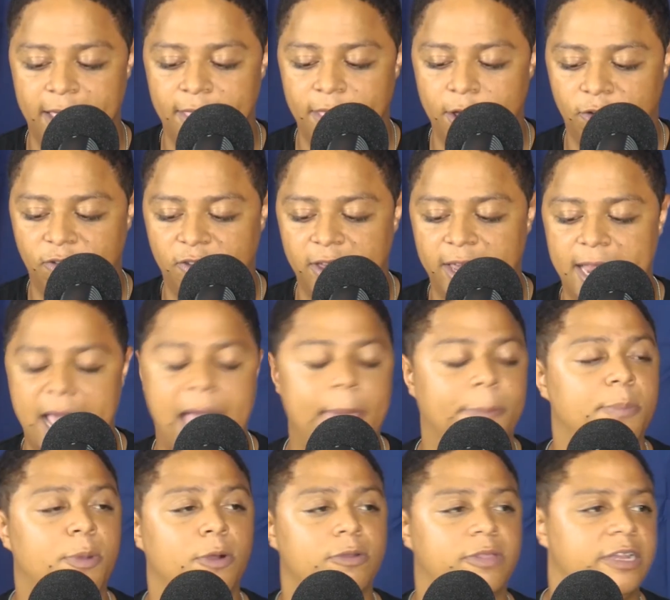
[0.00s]
And they're singing
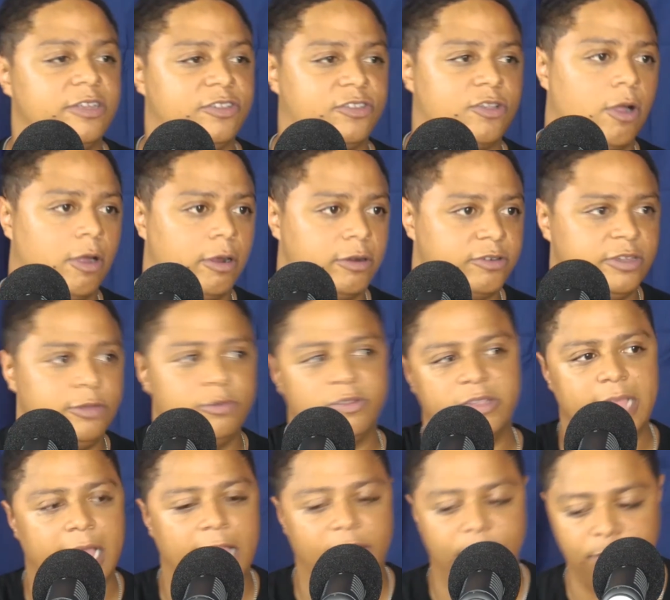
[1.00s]
"Happy Birthday" to Sarge. He was
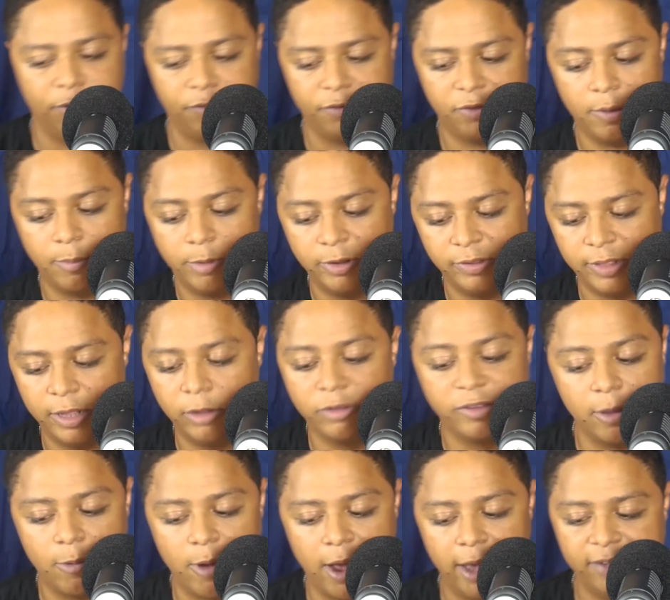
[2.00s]
in the hospital for some reason. They don't
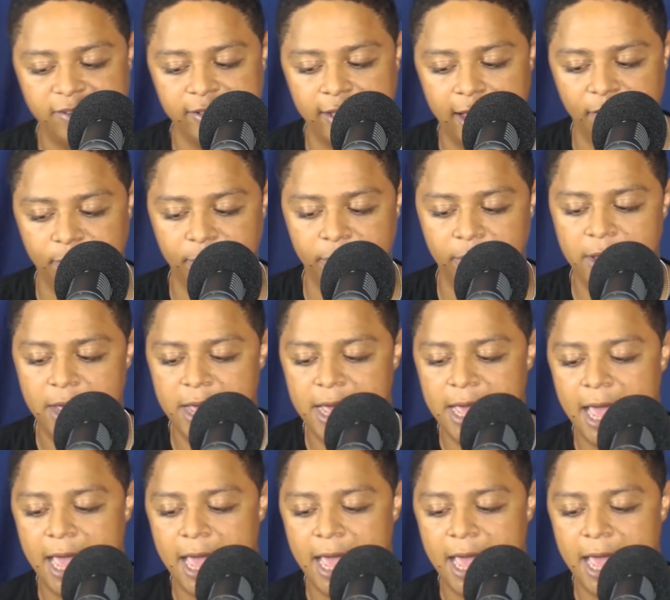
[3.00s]
say why. He's in the hospital.